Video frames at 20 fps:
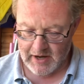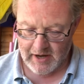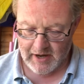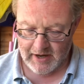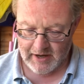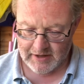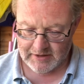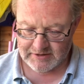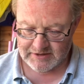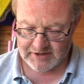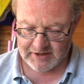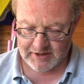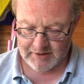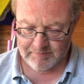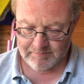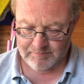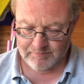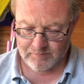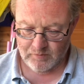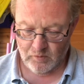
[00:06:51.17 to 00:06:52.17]

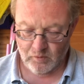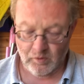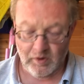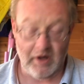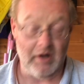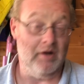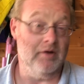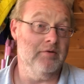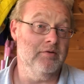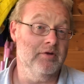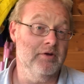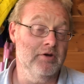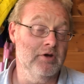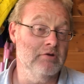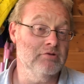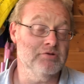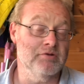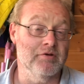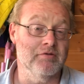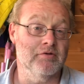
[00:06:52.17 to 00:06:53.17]
And well,
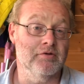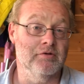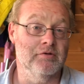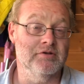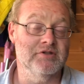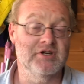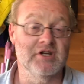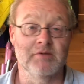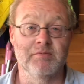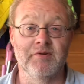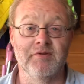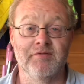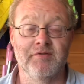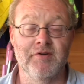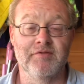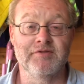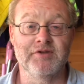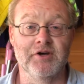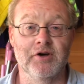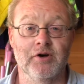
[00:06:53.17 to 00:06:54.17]
usually of course it'll be
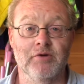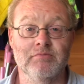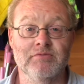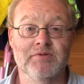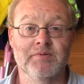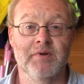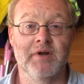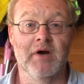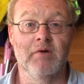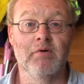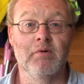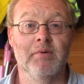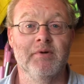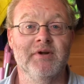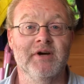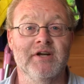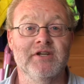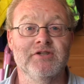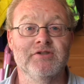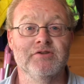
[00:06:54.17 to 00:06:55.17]
50 ohms, but now we
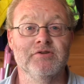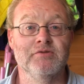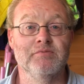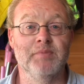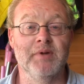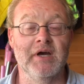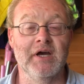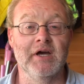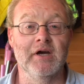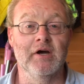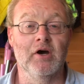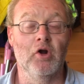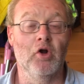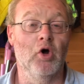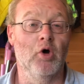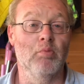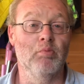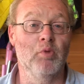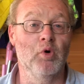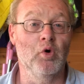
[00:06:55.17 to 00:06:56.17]
want that to be a
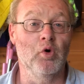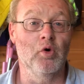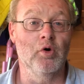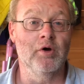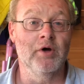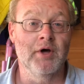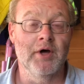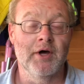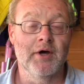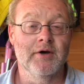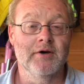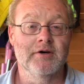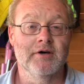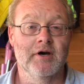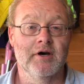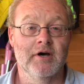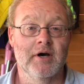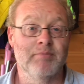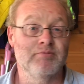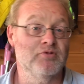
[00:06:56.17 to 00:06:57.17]
lot more.
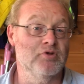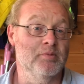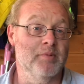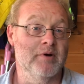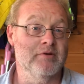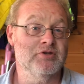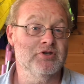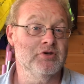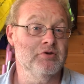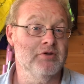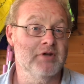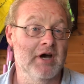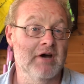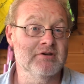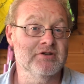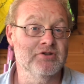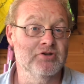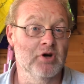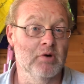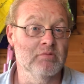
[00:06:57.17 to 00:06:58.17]
Up to about
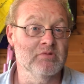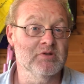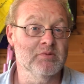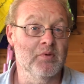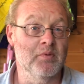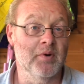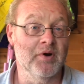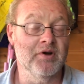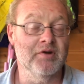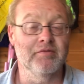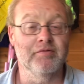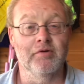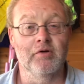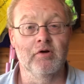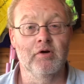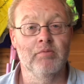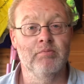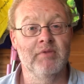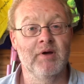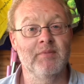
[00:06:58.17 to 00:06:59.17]
2000 ohms would be wonderful,
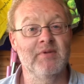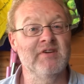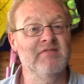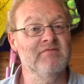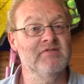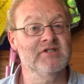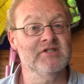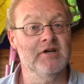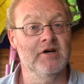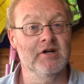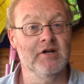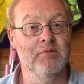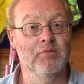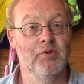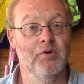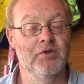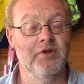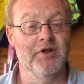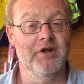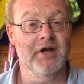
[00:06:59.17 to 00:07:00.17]
or maybe even slightly
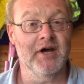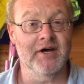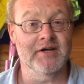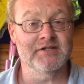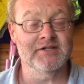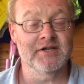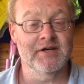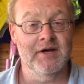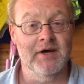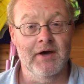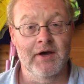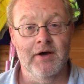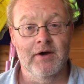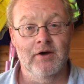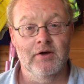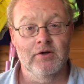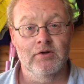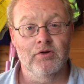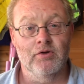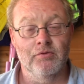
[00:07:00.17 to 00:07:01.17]
more than that.
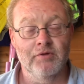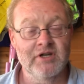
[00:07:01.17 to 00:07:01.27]
The